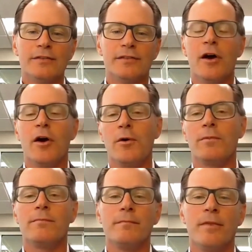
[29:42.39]

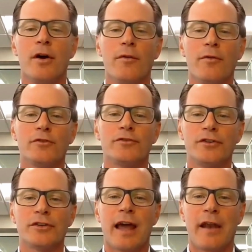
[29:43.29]
So those
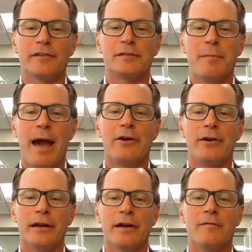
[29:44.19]
are just kind of a
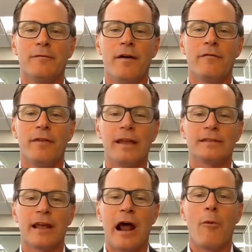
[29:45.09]
smattering of
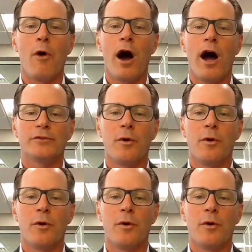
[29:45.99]
things that I watch